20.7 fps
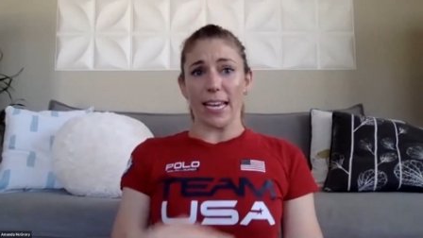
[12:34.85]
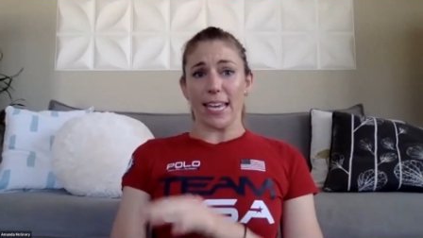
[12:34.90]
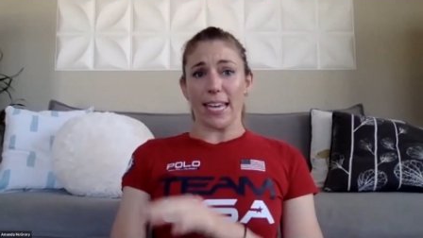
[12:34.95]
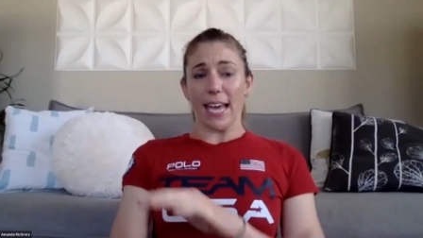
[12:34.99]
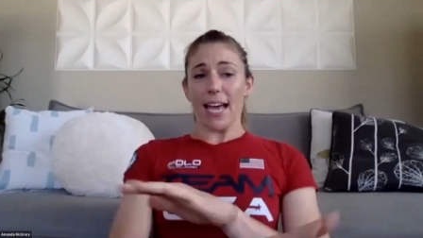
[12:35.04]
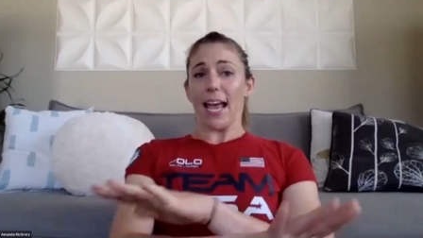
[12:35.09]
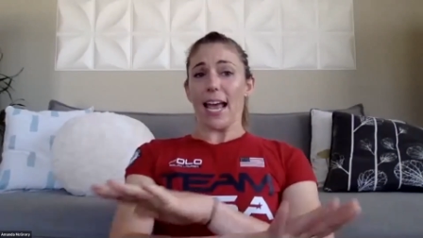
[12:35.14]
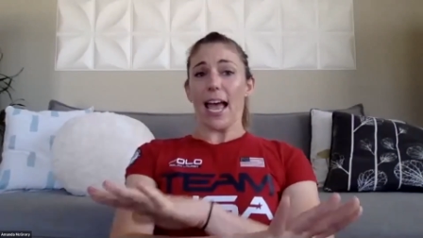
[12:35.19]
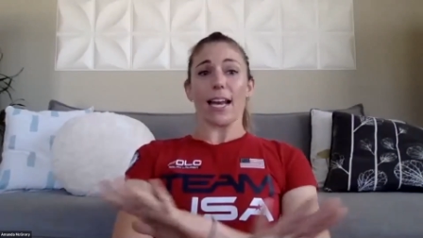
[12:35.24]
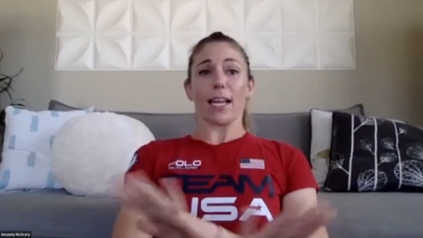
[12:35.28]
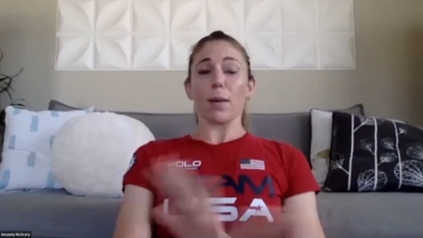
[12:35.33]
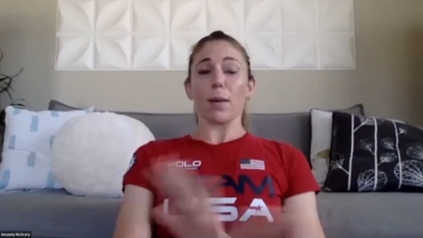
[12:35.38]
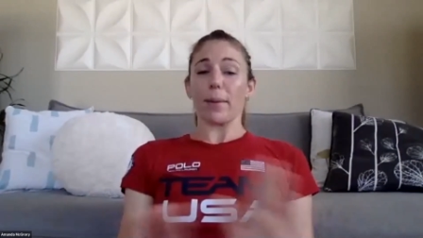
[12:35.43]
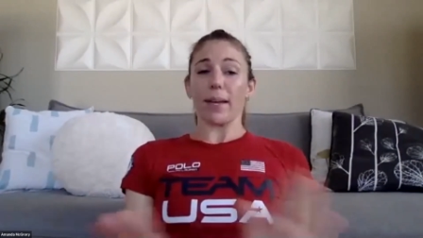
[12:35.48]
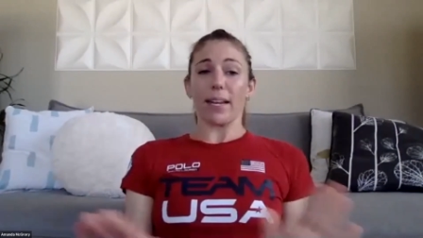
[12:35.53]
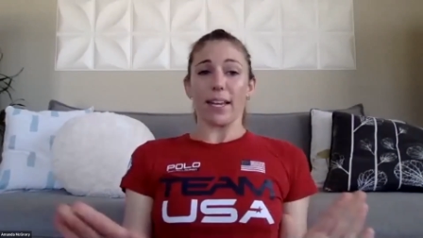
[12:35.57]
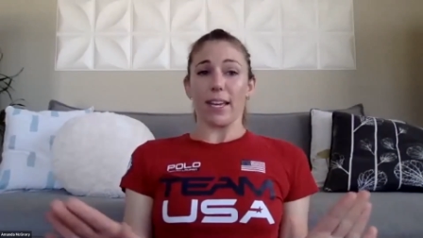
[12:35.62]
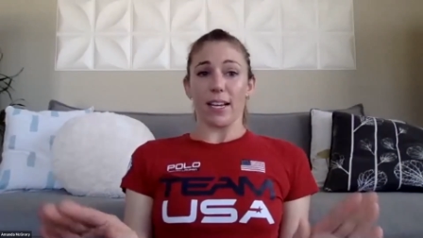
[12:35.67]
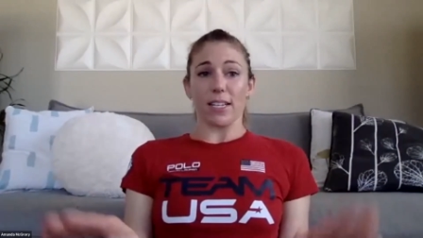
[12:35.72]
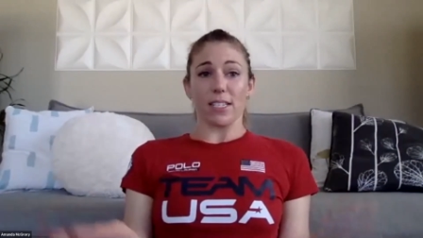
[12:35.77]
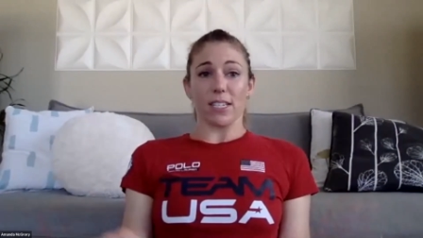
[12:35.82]
get any
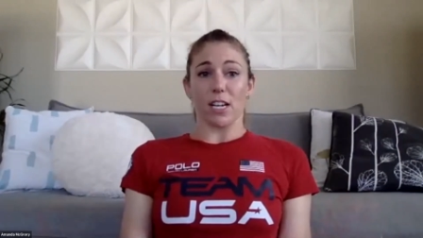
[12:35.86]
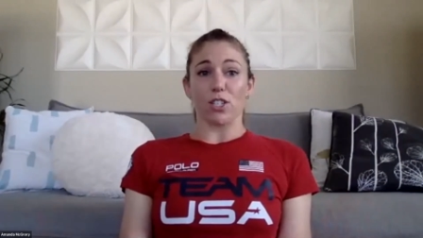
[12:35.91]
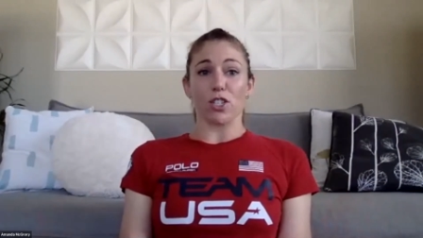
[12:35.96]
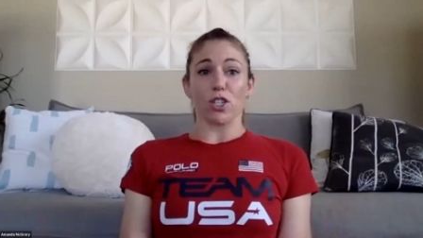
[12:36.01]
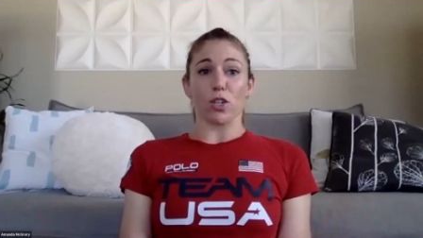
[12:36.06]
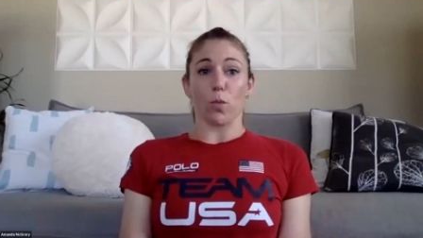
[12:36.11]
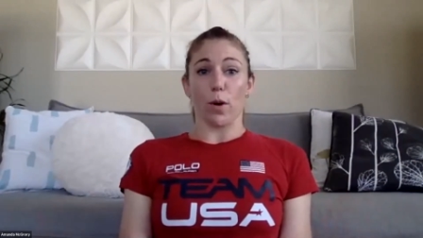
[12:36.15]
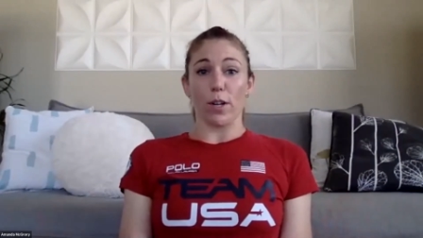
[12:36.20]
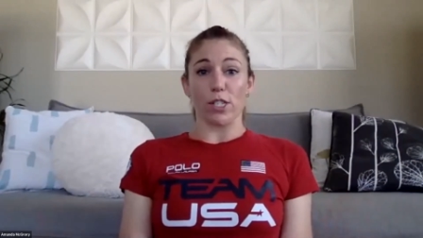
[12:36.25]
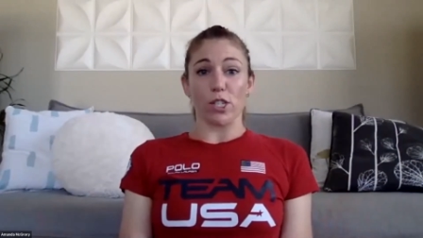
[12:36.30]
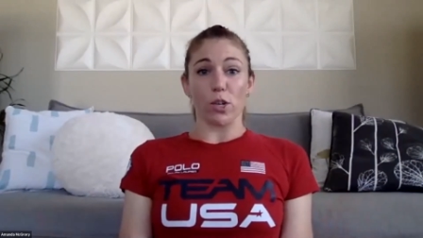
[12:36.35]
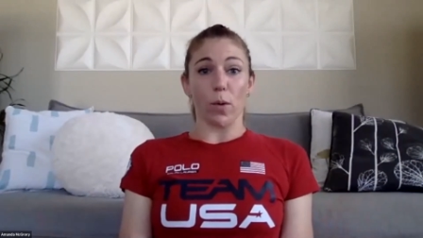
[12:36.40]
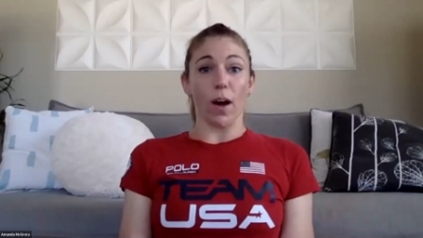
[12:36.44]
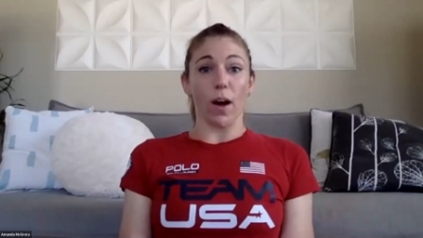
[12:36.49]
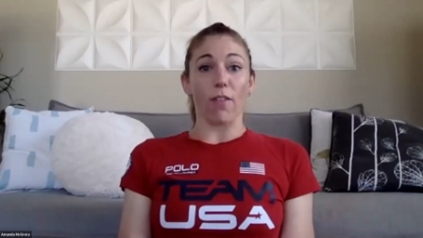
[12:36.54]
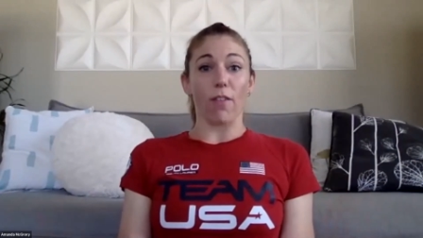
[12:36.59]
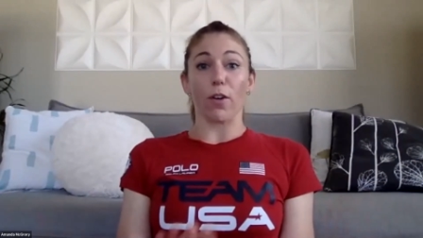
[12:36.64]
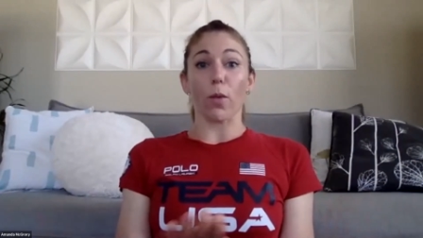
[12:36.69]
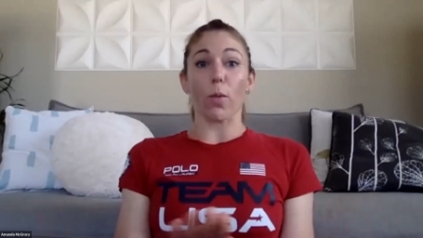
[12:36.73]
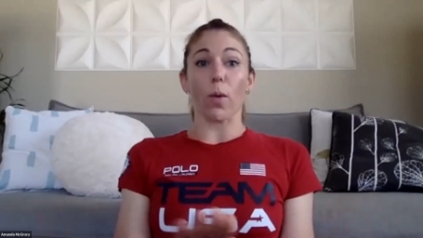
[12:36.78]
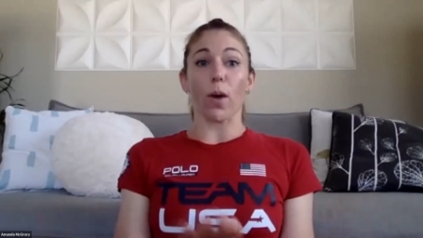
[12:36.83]
media attention
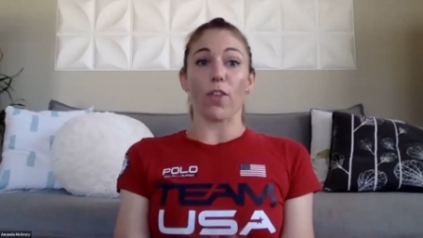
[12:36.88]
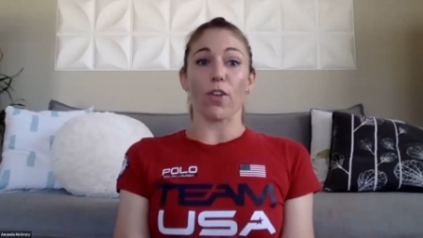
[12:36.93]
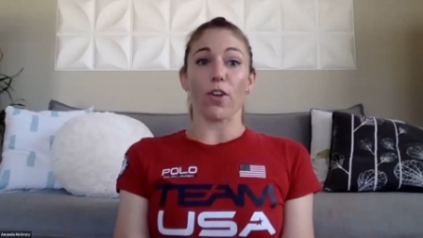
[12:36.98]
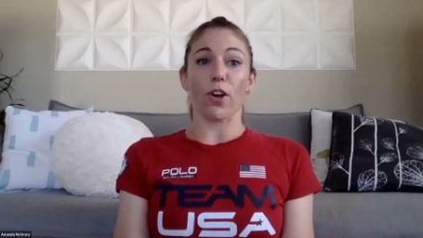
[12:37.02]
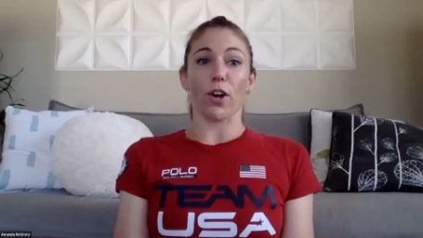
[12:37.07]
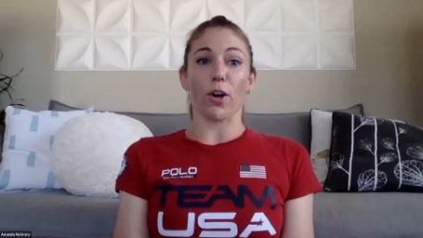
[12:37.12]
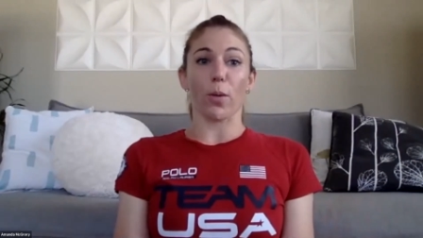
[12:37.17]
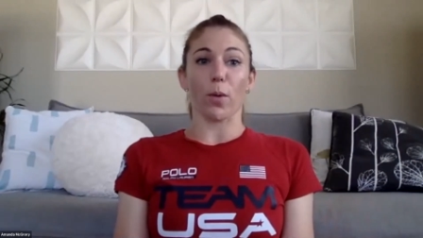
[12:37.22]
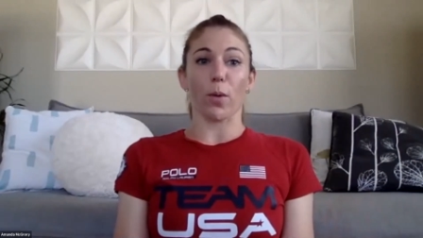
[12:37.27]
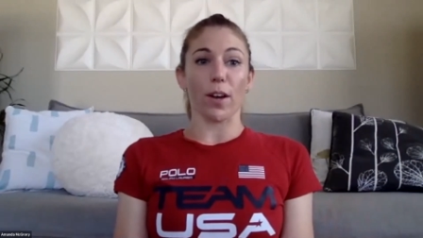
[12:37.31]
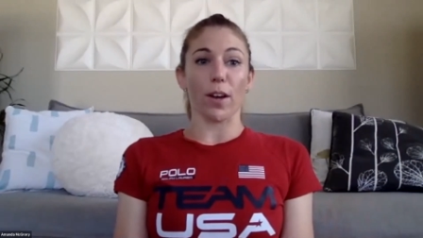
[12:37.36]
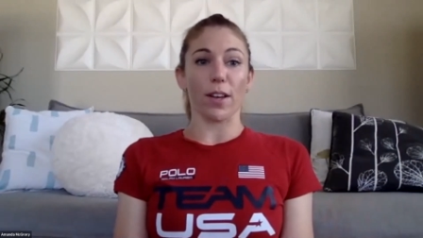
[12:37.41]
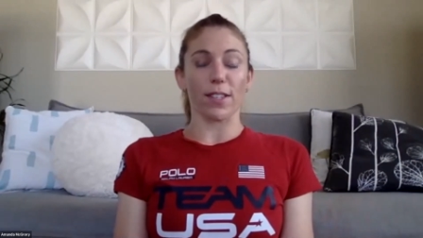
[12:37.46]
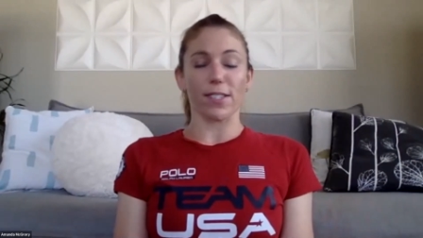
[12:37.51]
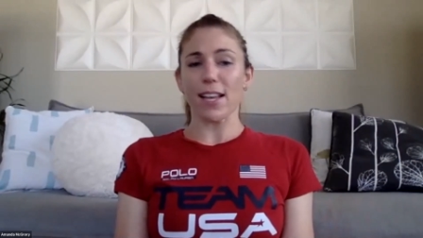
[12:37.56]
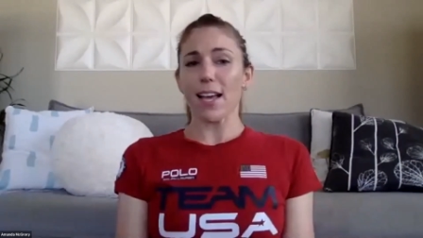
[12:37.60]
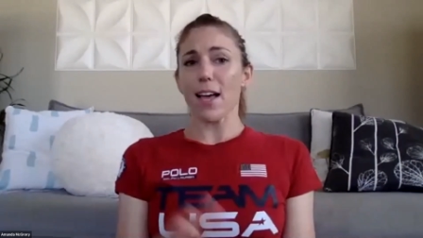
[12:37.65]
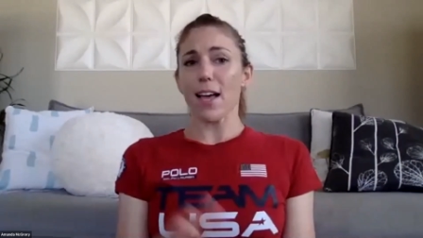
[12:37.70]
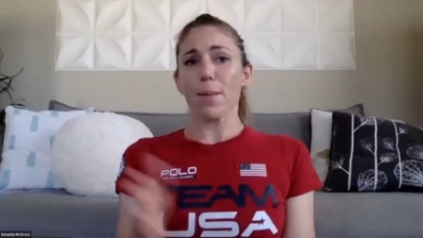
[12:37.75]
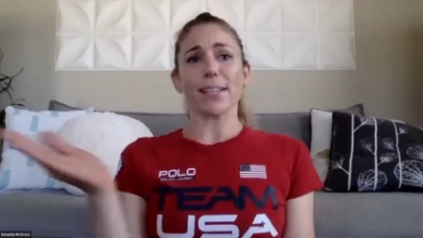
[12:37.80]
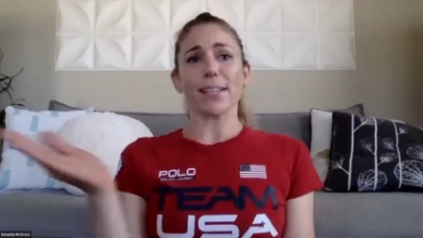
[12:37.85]
whatsoever, whether it was,
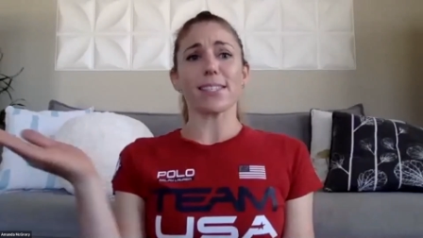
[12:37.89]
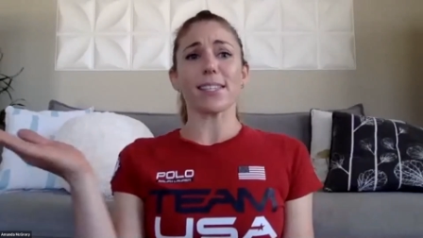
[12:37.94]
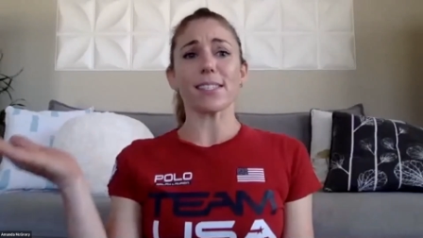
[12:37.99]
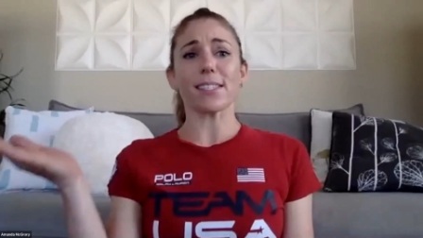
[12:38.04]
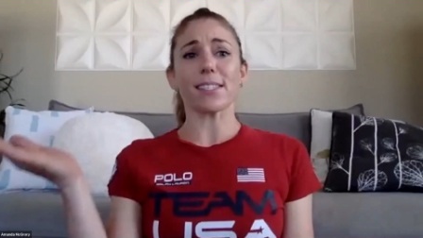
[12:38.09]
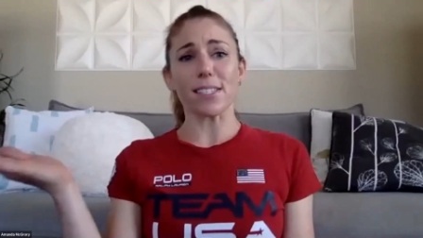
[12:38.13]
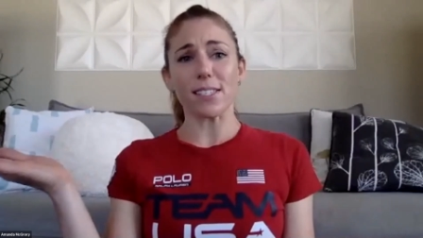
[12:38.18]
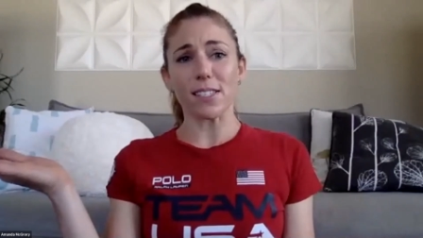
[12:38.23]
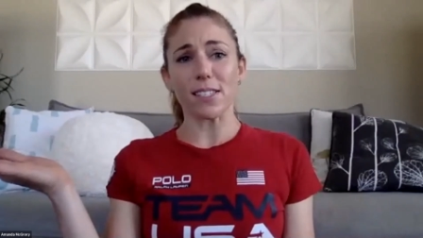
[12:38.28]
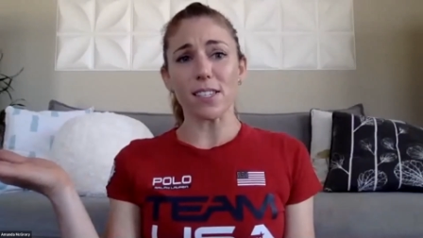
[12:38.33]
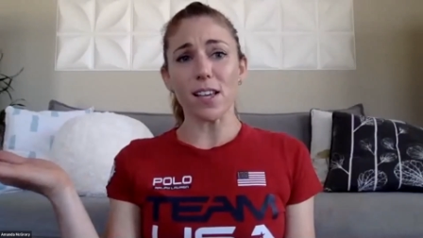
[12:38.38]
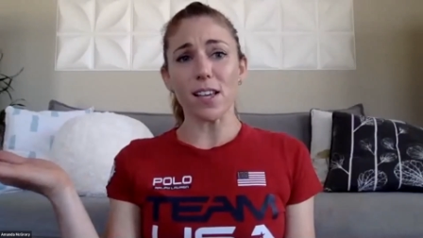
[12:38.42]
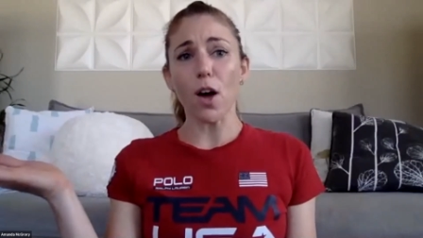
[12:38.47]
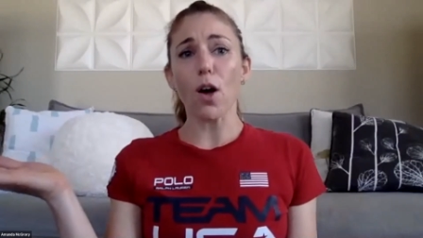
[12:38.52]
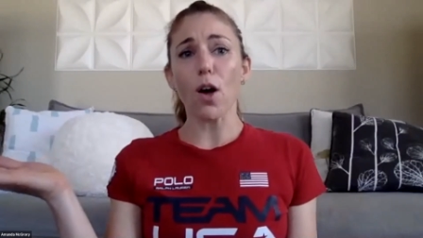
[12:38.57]
because